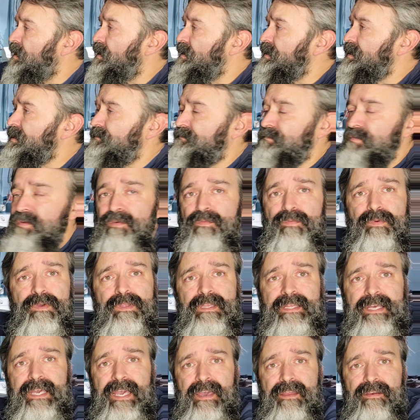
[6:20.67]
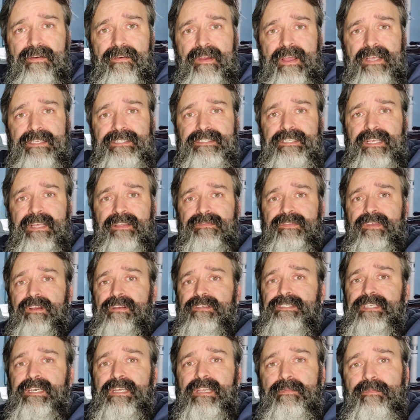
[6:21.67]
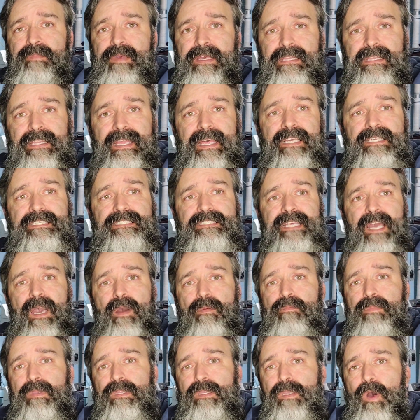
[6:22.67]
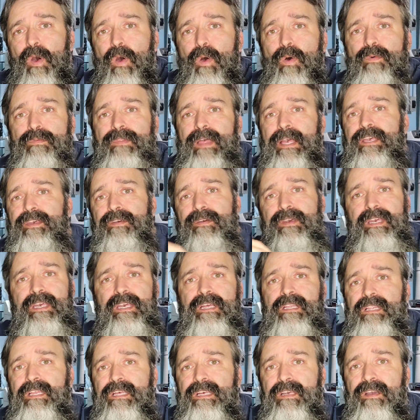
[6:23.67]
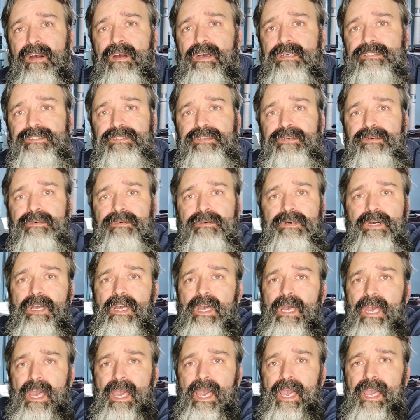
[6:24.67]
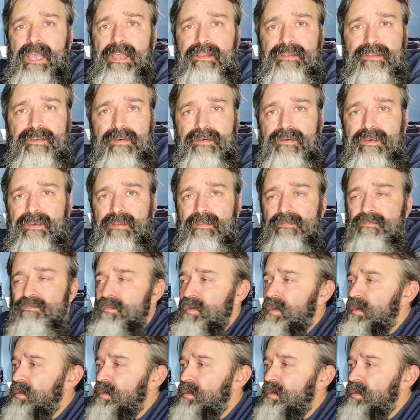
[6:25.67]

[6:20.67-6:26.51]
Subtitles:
If you're really interested, there's going to be links down below that you can click onto, and you can